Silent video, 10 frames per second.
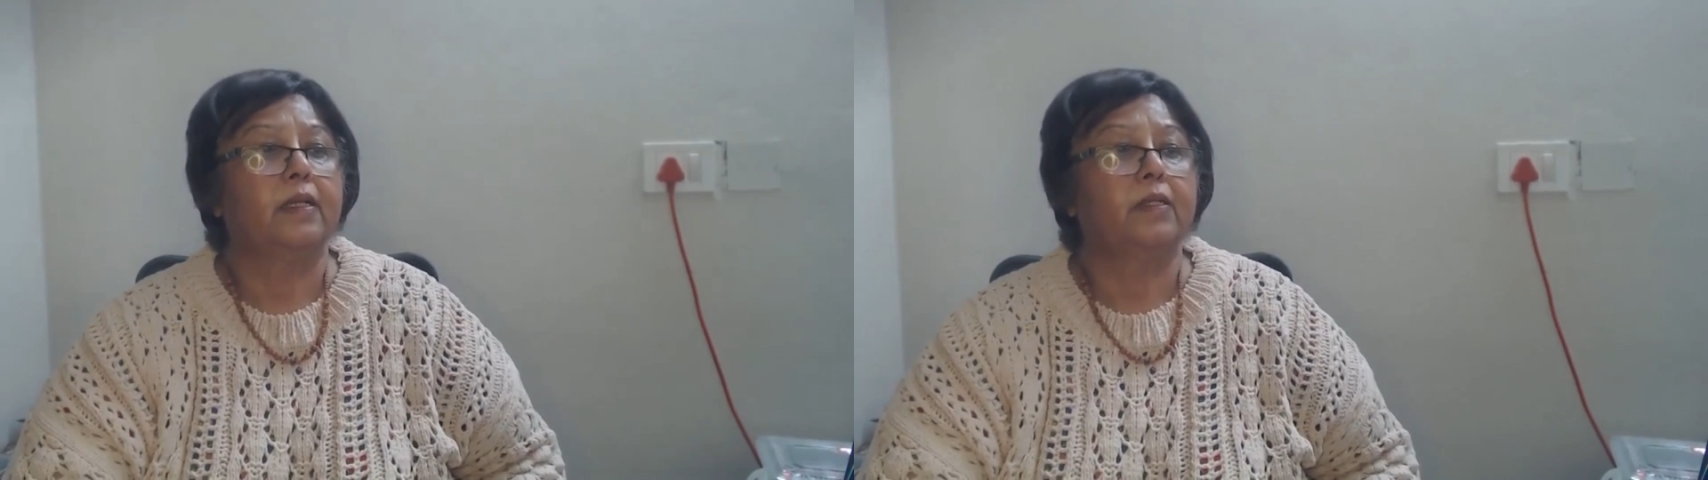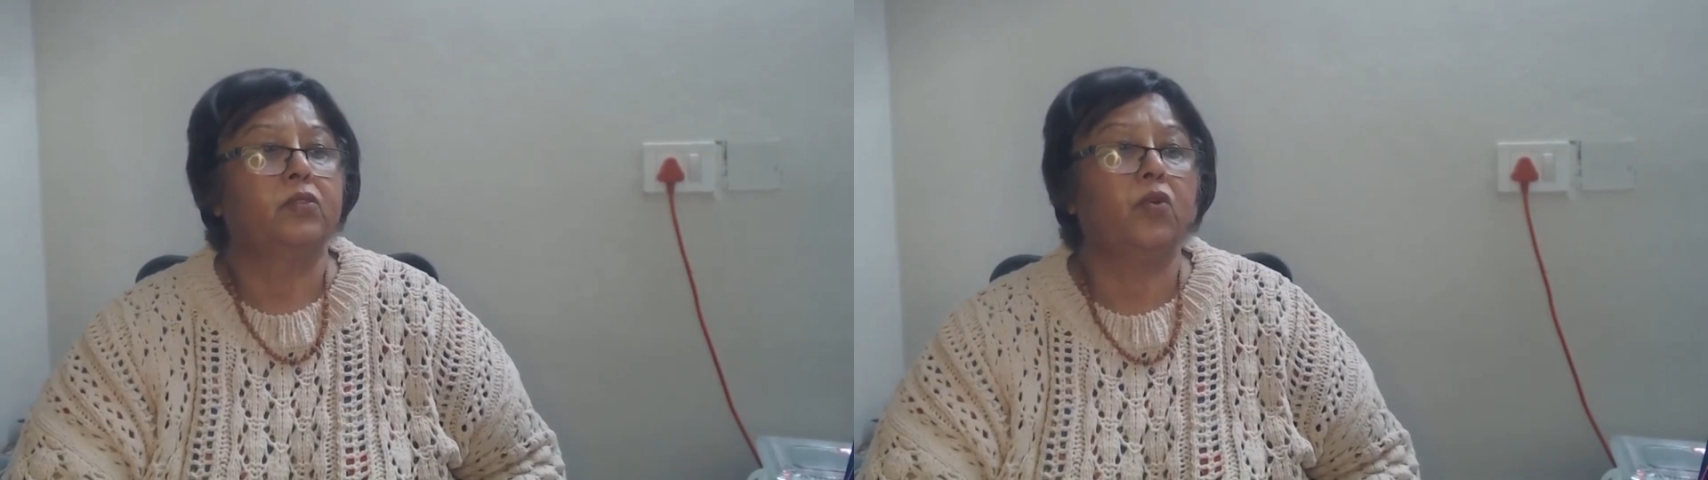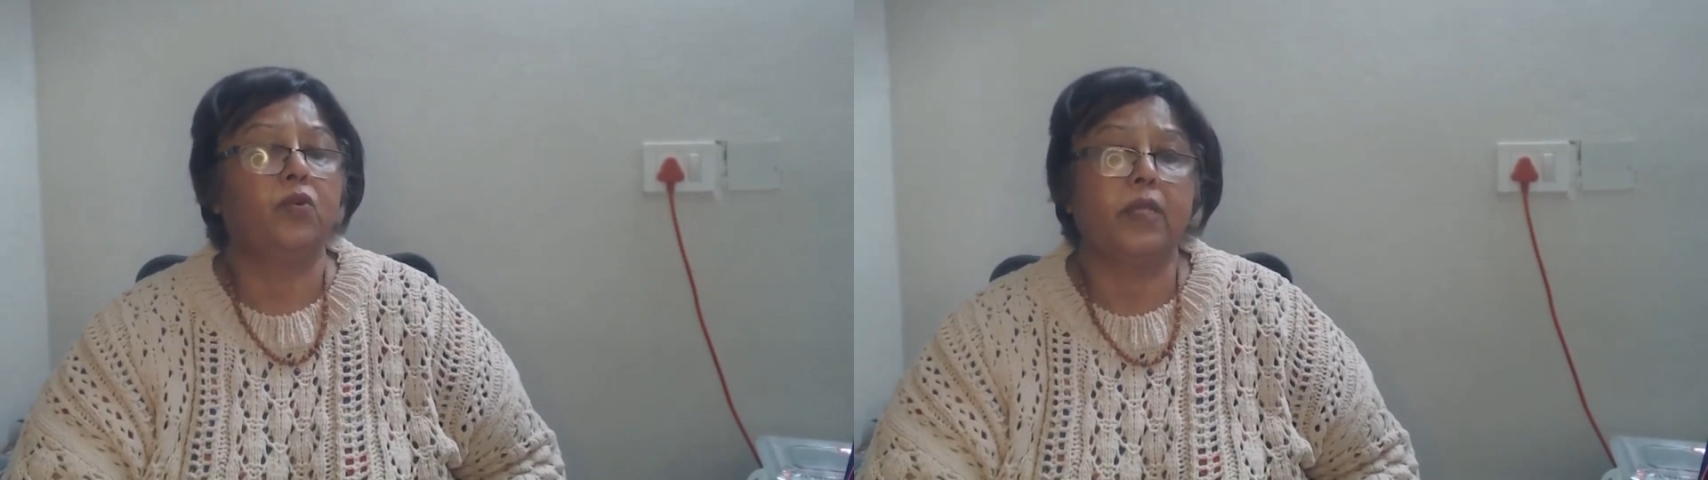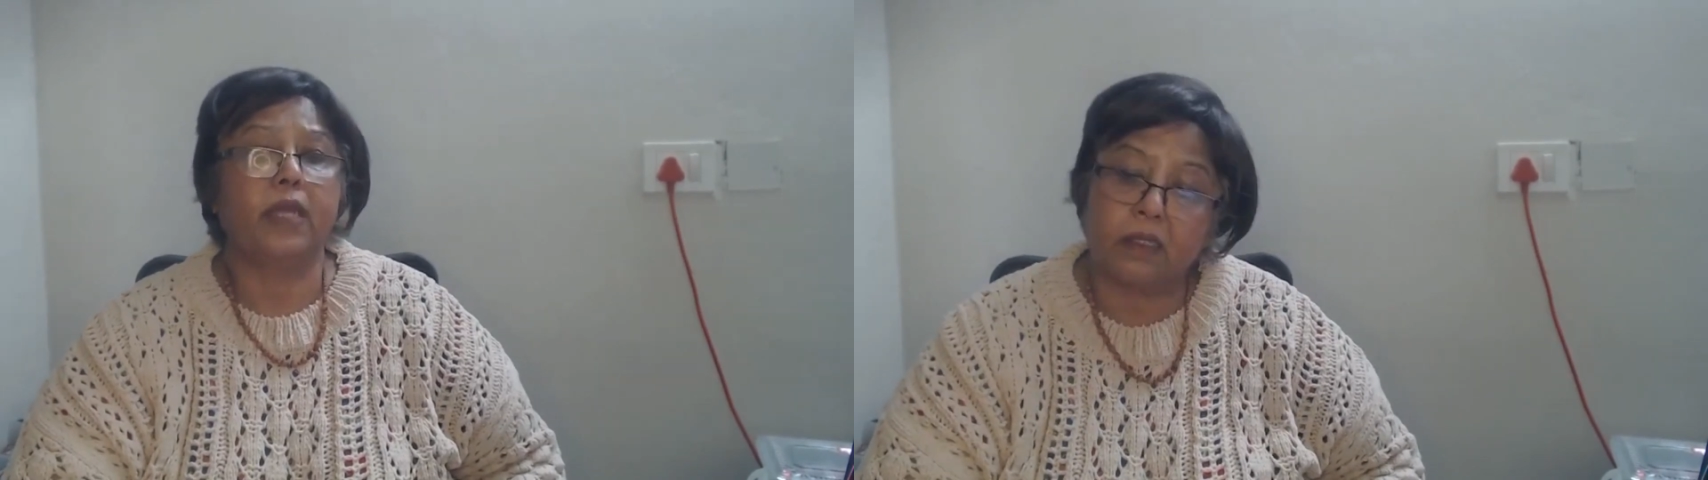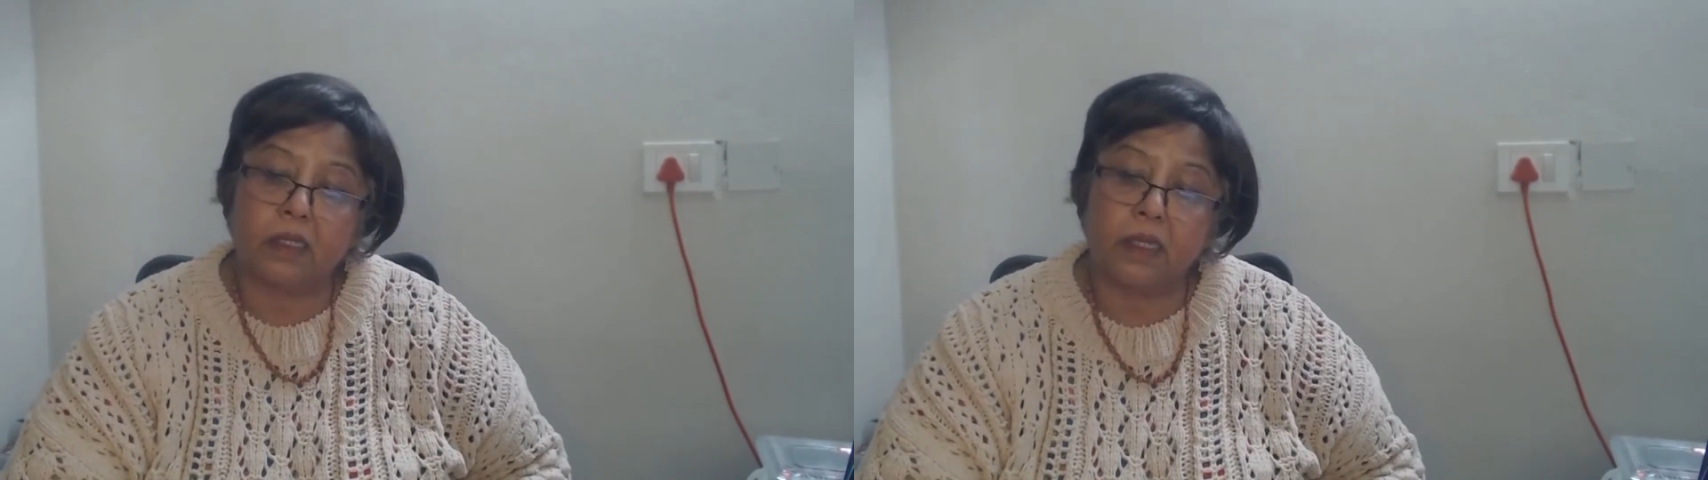So,
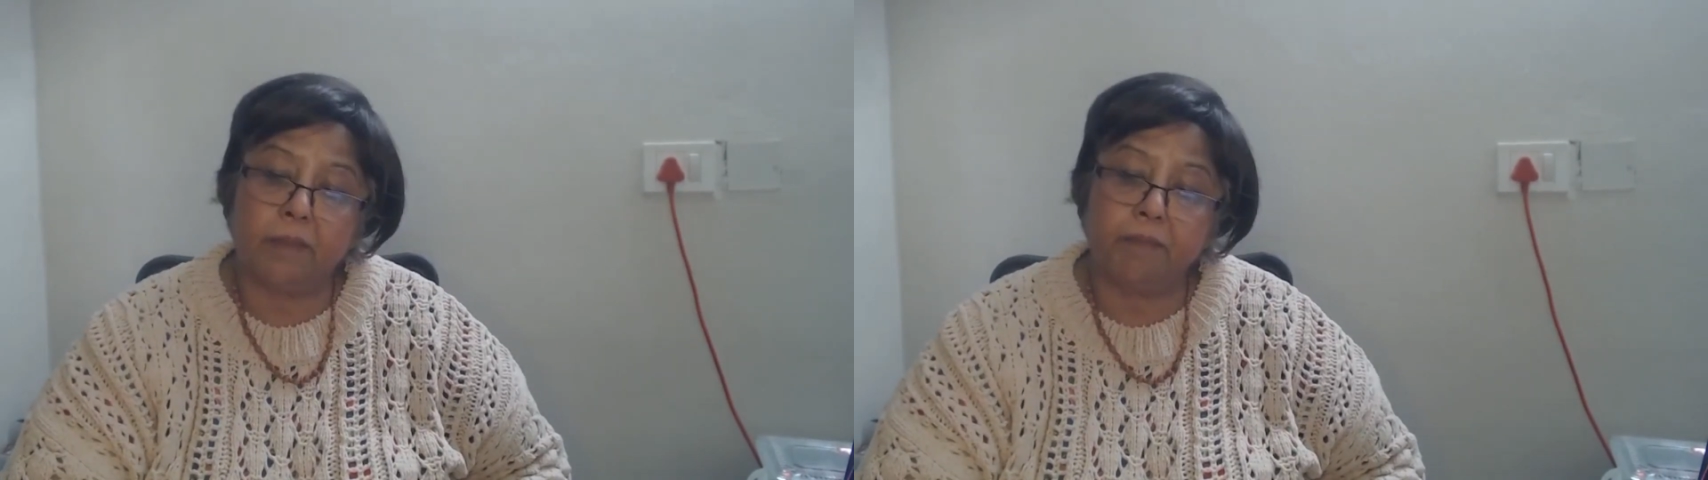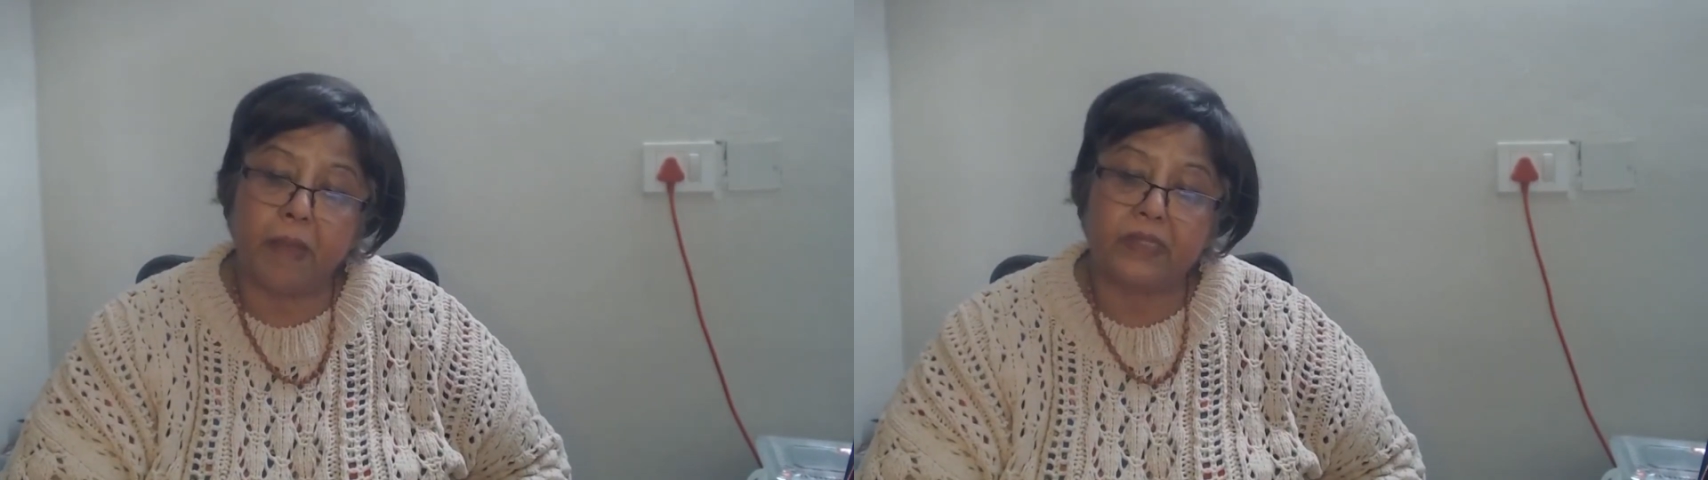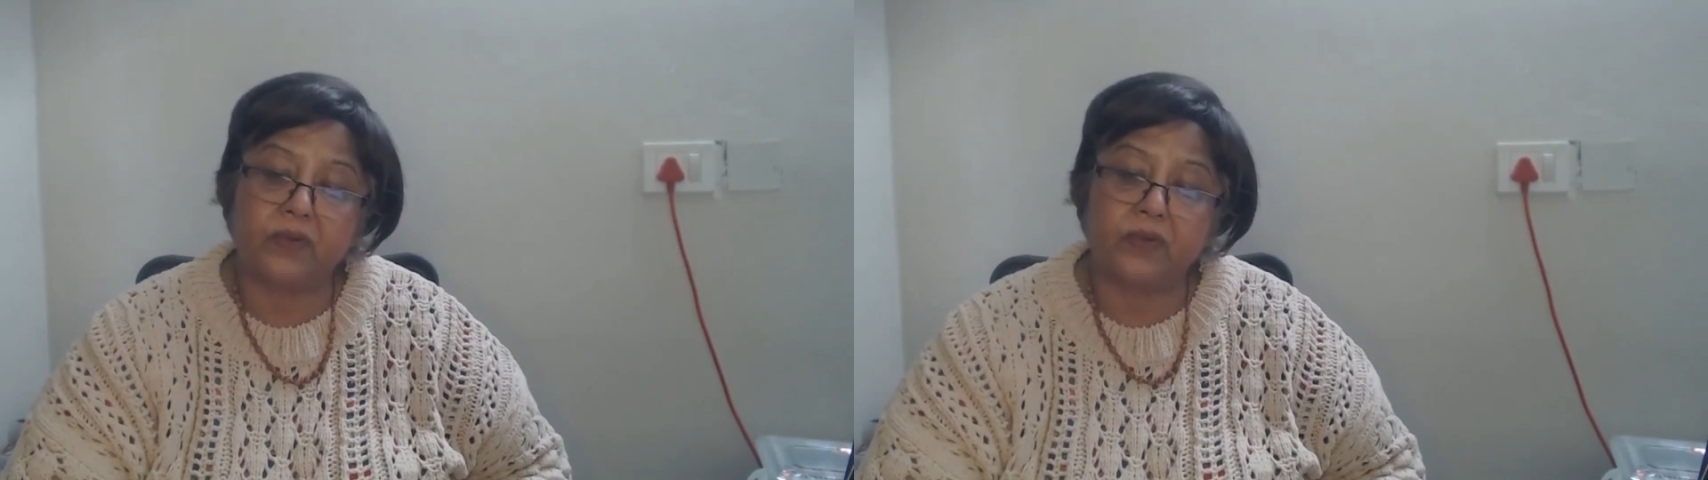the impact